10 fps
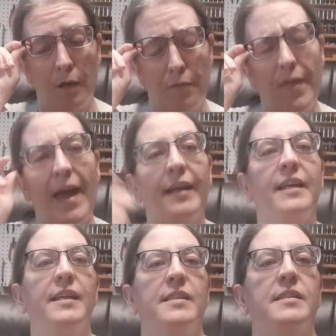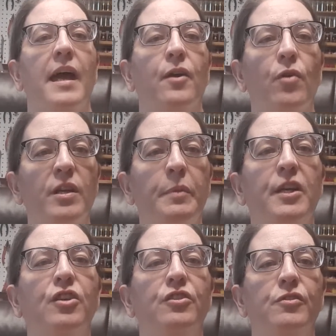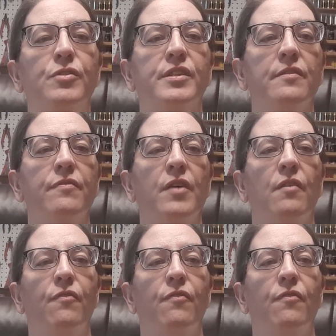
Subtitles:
that is not going to be conducive